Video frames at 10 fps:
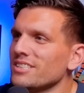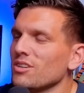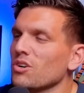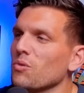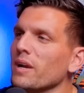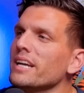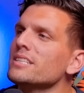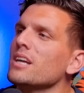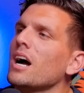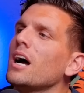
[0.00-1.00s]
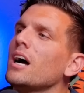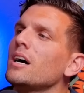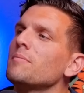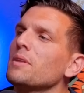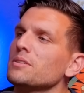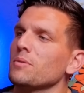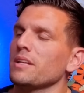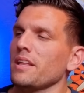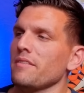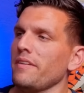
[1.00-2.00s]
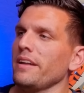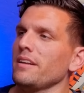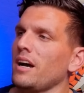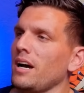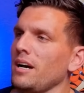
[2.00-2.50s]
Let's do Koreans. Let's see what did they invent.